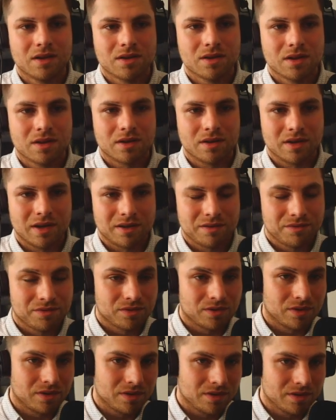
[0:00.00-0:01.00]

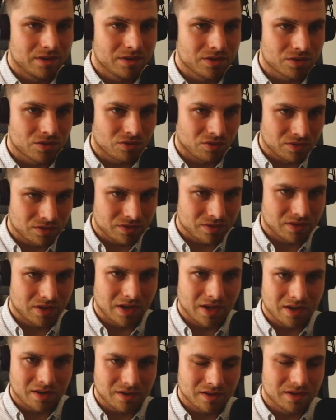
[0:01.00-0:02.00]
Therefore this const
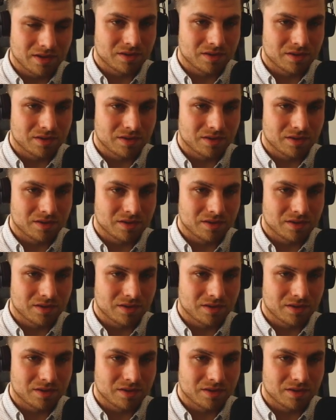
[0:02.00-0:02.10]
here is